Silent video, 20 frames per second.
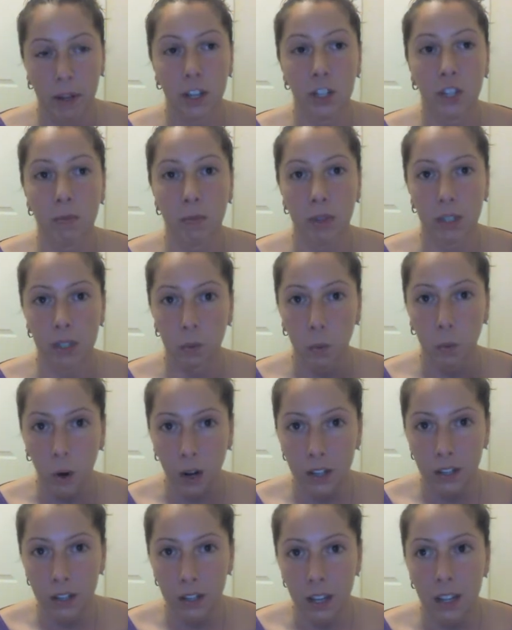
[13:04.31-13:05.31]
If you miss
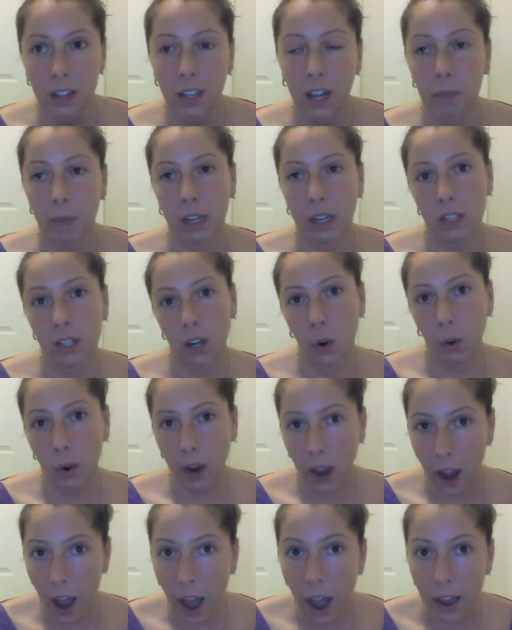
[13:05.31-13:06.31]
one, that makes it
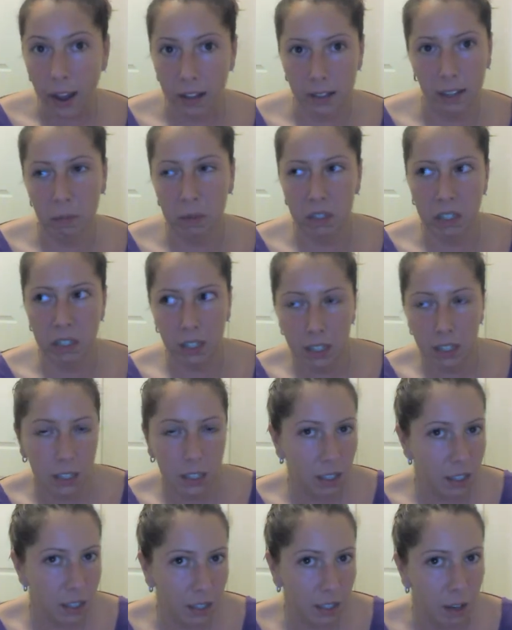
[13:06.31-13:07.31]
okay. It's like missing
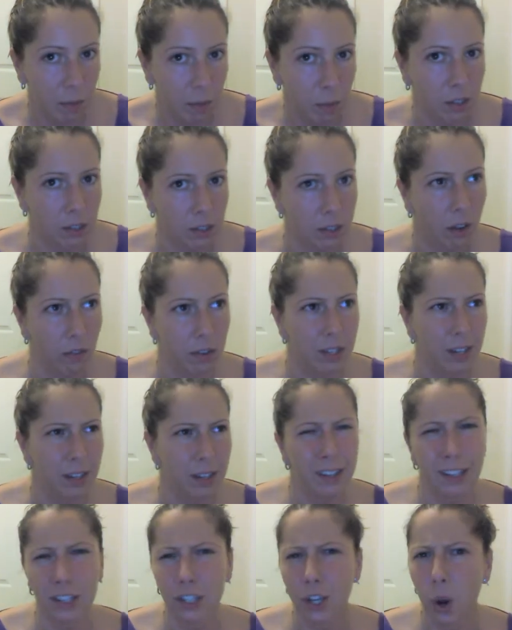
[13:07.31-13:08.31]
Success Club once. All of a
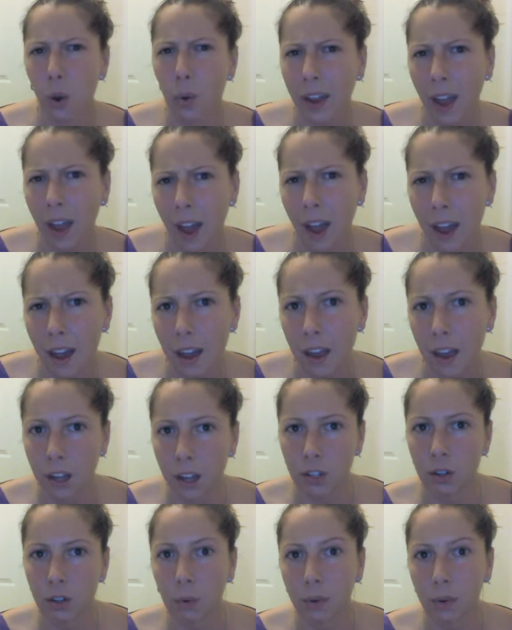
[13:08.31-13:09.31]
sudden, it's okay
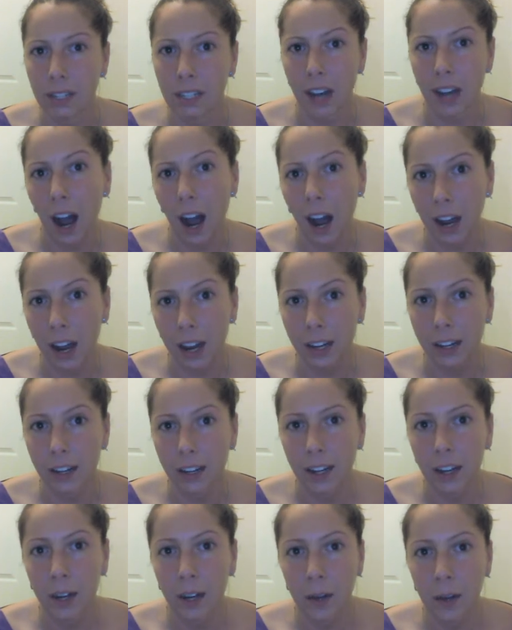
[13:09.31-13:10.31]
because no one
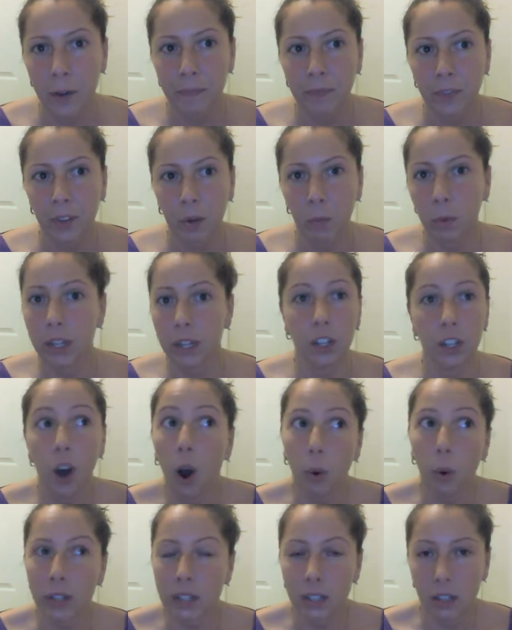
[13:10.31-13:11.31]
died. But
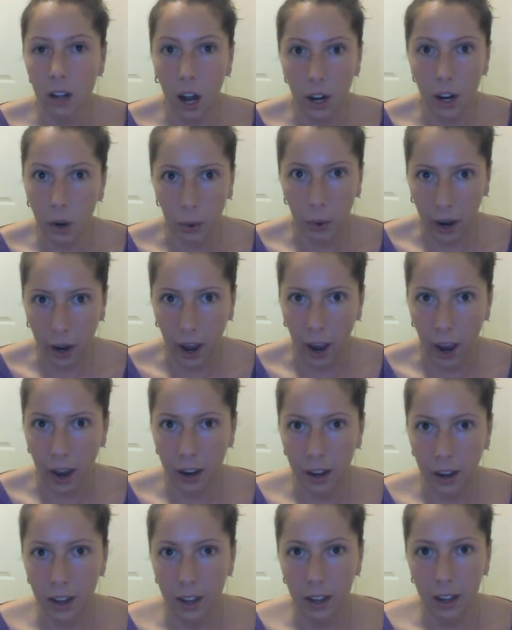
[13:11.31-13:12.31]
no, it's not
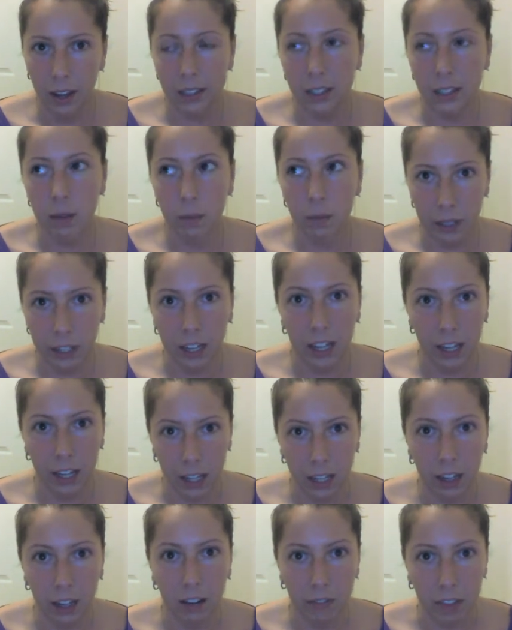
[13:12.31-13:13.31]
okay. It's the
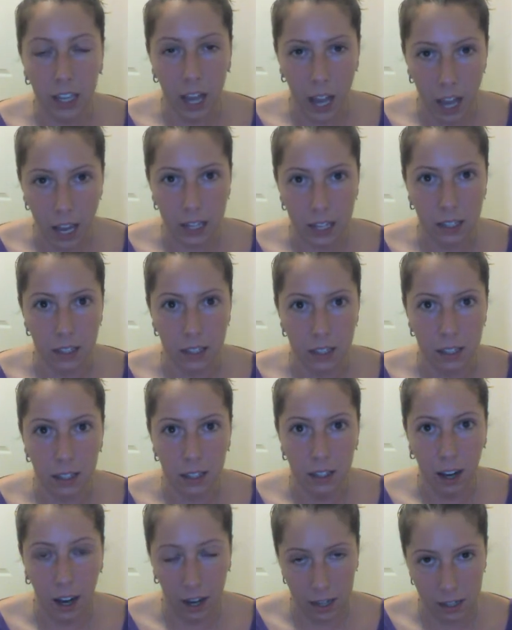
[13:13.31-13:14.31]
beginning of the end.
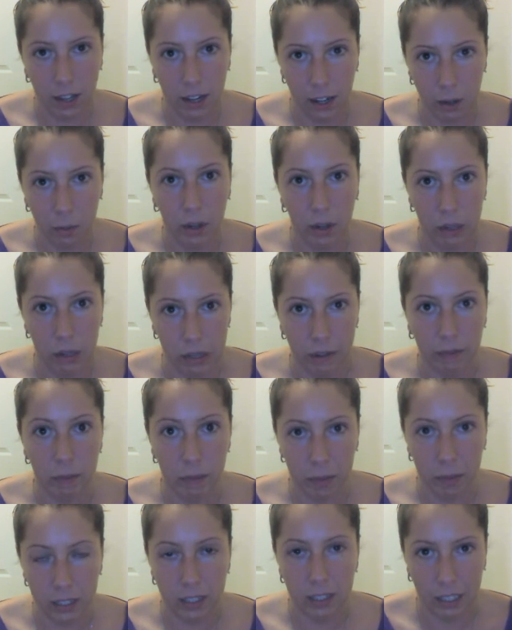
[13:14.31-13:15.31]
Ask anyone who's
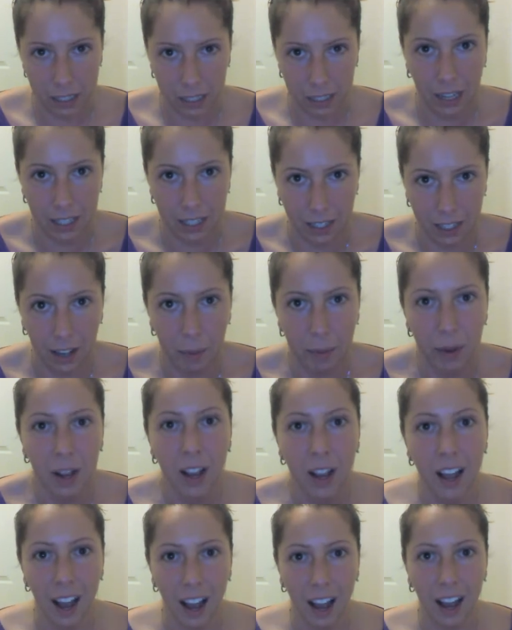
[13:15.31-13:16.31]
ever missed Success Club
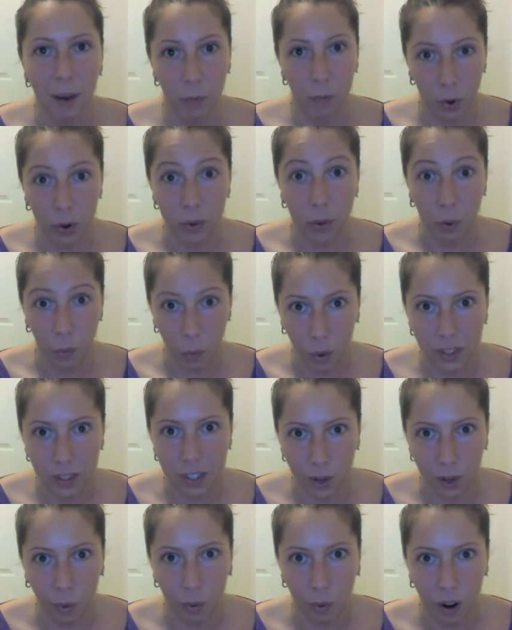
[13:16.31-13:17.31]
more than
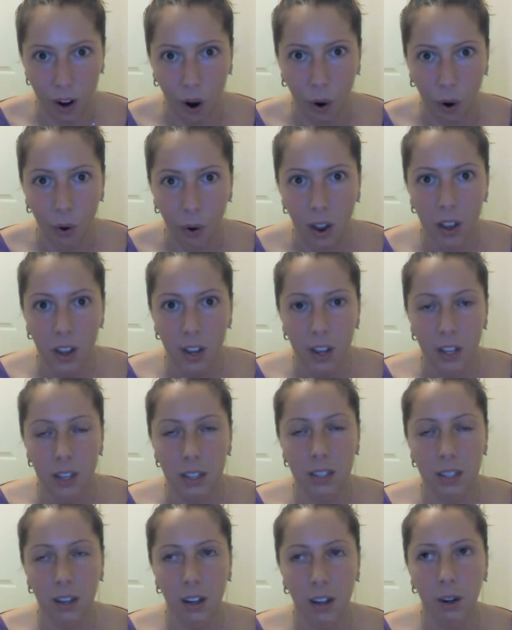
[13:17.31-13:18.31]
once in a row.
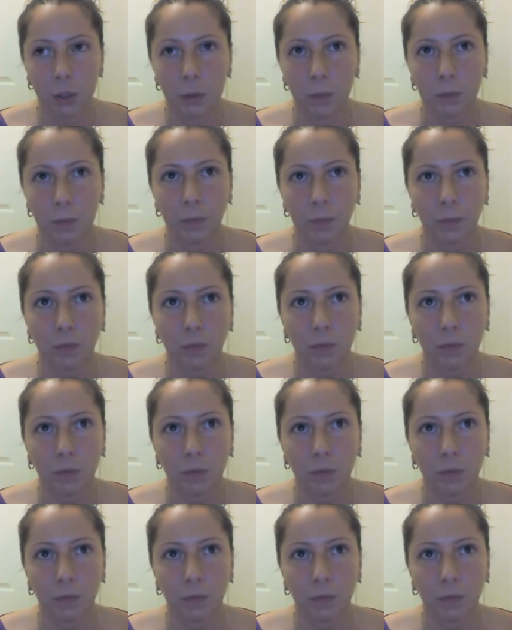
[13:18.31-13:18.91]
So